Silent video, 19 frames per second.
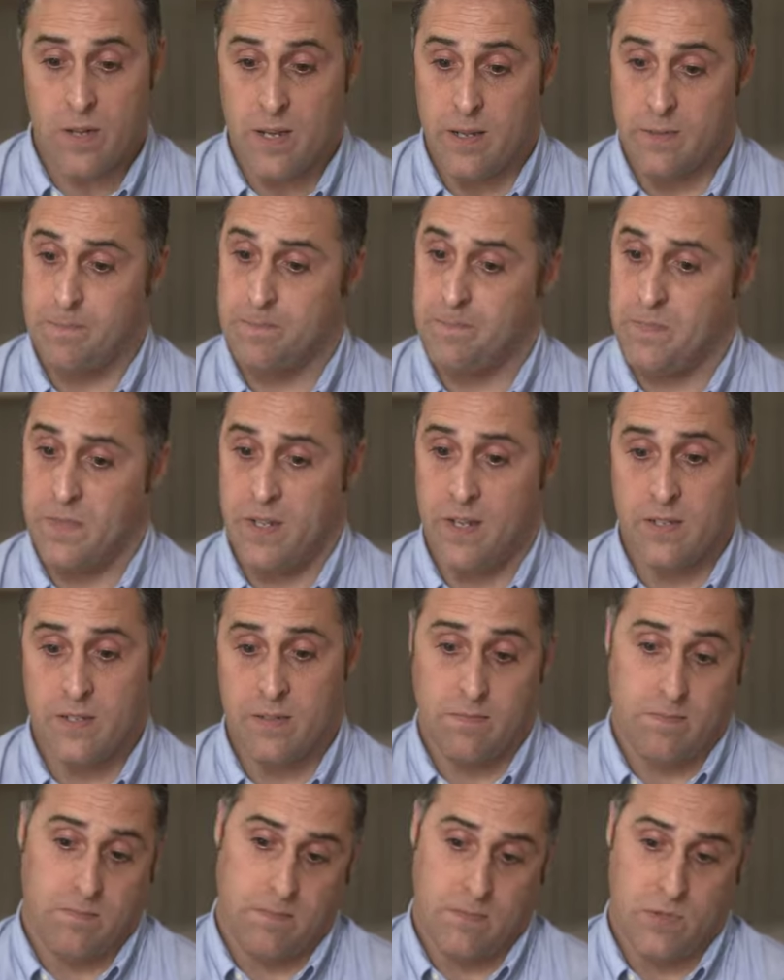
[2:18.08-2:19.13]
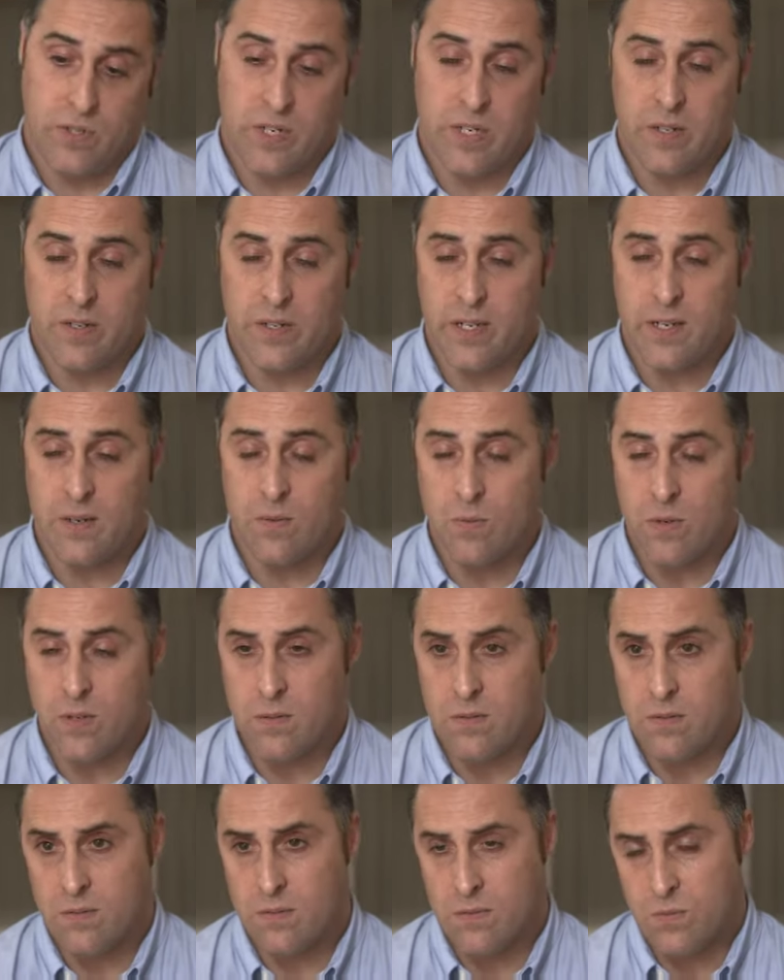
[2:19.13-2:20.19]
then I'd try to think what
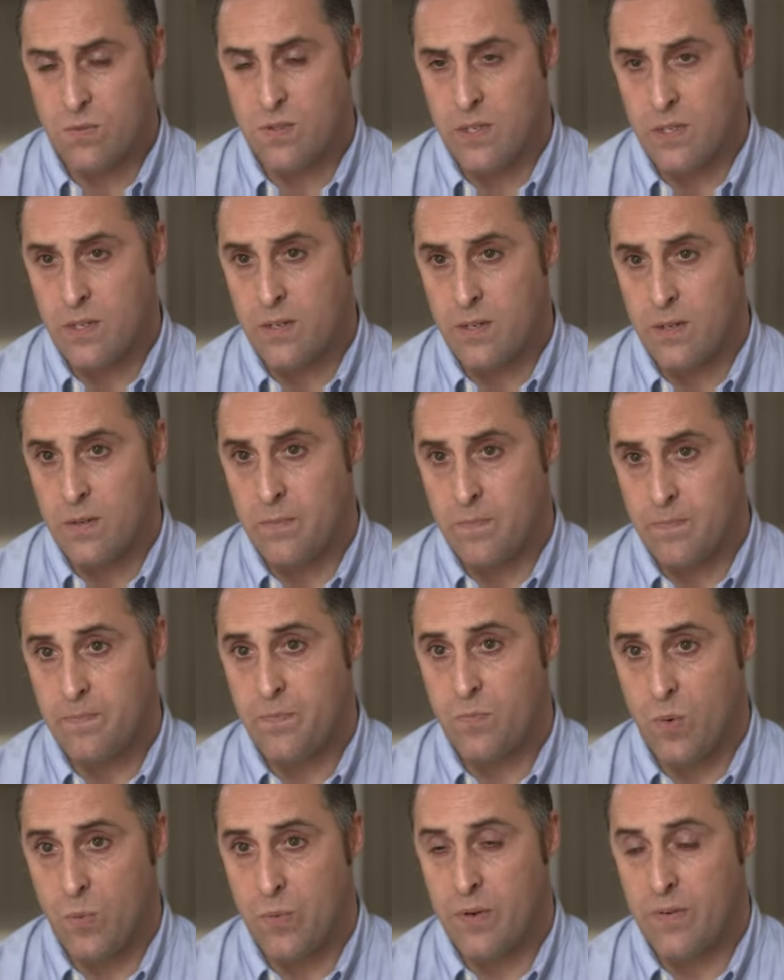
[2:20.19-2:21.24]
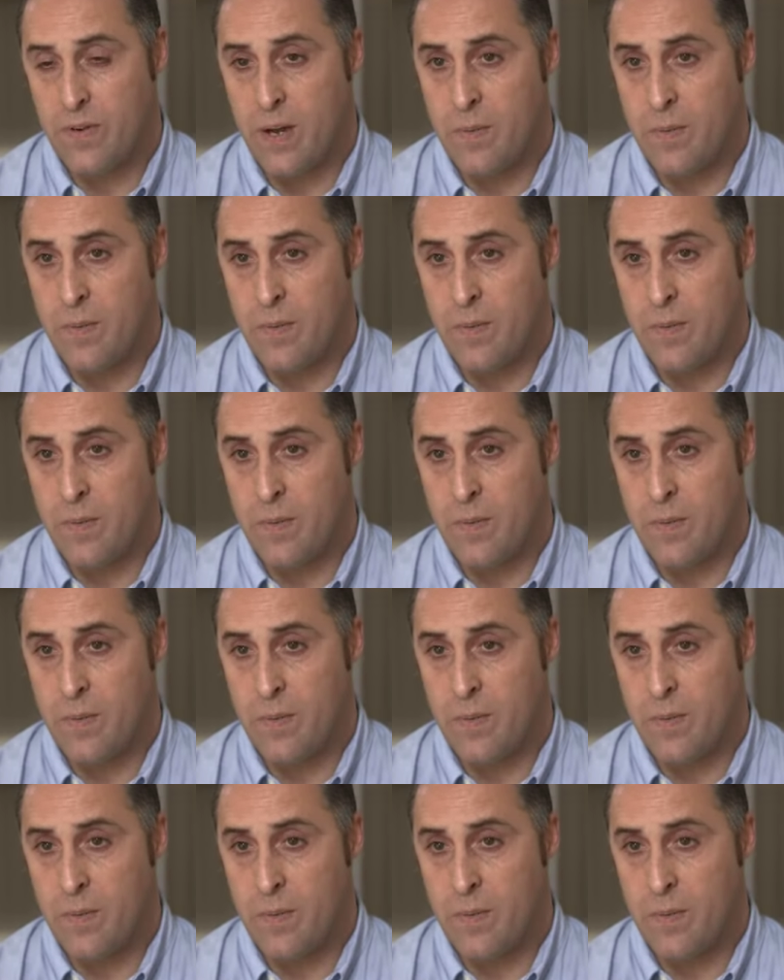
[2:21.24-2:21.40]
would have